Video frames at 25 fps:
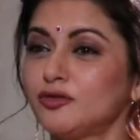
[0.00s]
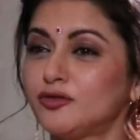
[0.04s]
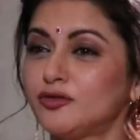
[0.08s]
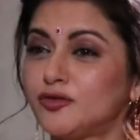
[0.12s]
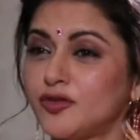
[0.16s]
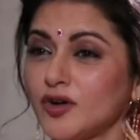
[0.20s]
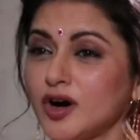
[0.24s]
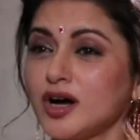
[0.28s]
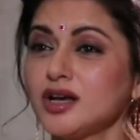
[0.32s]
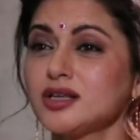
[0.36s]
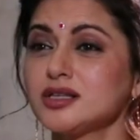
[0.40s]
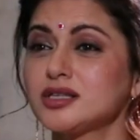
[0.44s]
The
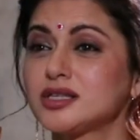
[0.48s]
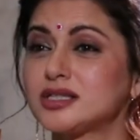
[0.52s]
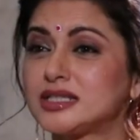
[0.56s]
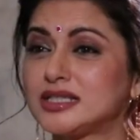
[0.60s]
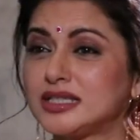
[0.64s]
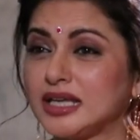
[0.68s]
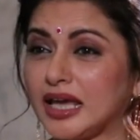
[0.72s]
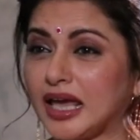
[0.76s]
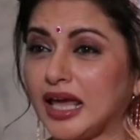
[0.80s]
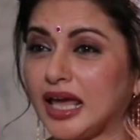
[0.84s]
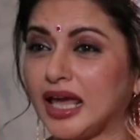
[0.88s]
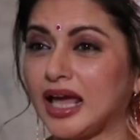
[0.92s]
first
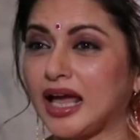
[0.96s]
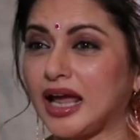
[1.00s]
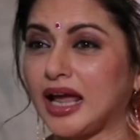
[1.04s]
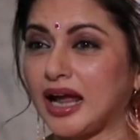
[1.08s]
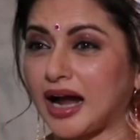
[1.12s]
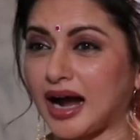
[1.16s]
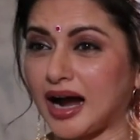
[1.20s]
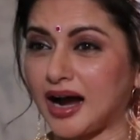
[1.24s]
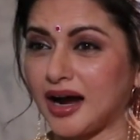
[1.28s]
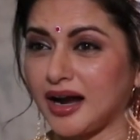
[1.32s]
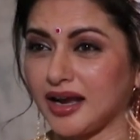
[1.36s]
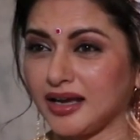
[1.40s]
day
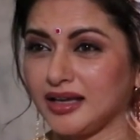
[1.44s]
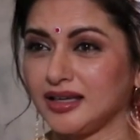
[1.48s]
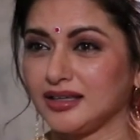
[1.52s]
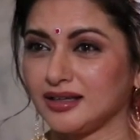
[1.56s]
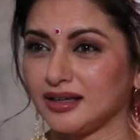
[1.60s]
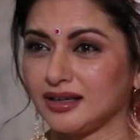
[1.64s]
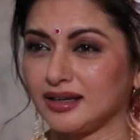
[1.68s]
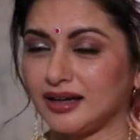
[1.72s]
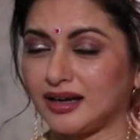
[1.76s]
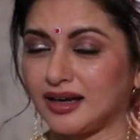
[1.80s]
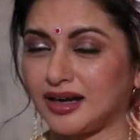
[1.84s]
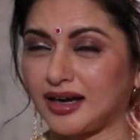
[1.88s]

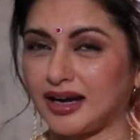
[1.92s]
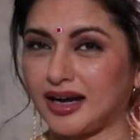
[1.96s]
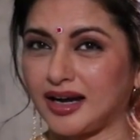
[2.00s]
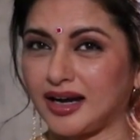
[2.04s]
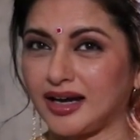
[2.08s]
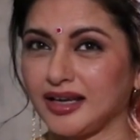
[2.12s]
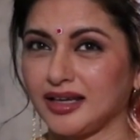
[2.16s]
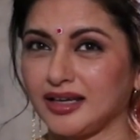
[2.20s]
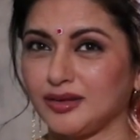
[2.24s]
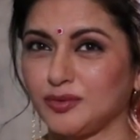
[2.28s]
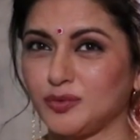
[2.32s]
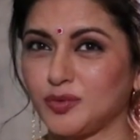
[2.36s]

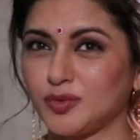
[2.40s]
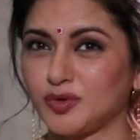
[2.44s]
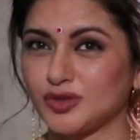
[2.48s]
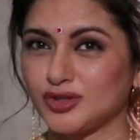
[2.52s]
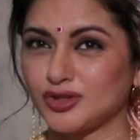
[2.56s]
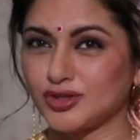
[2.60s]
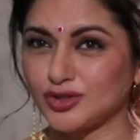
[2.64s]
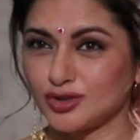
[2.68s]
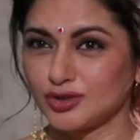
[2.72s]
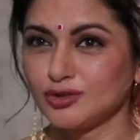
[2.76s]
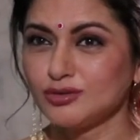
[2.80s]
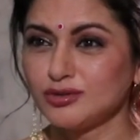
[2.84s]
I was
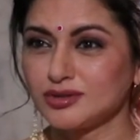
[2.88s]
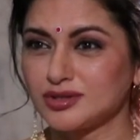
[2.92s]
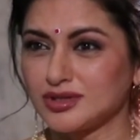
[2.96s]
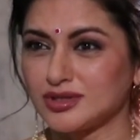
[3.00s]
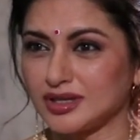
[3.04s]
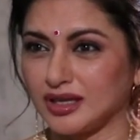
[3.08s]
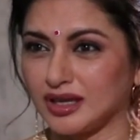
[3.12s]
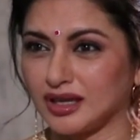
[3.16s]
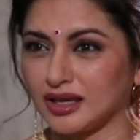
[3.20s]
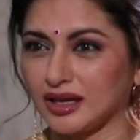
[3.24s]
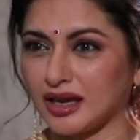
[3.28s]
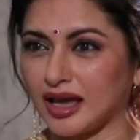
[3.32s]

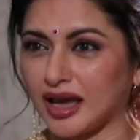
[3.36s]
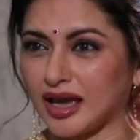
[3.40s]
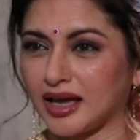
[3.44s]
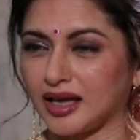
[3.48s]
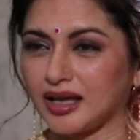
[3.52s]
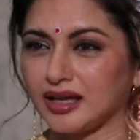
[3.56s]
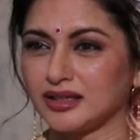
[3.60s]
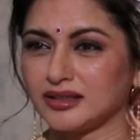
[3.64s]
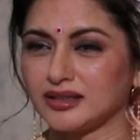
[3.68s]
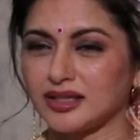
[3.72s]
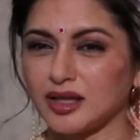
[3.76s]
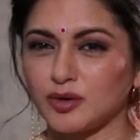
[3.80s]
shooting,
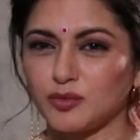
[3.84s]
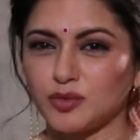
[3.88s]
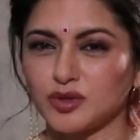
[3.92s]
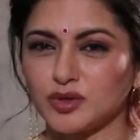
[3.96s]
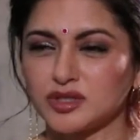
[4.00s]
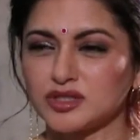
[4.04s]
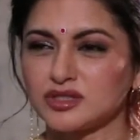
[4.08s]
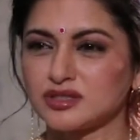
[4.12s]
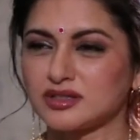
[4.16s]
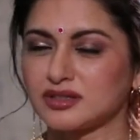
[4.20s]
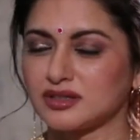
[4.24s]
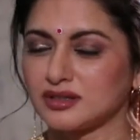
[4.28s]
and there
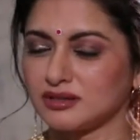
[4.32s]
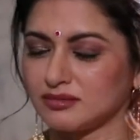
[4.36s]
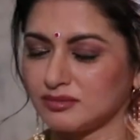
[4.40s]
was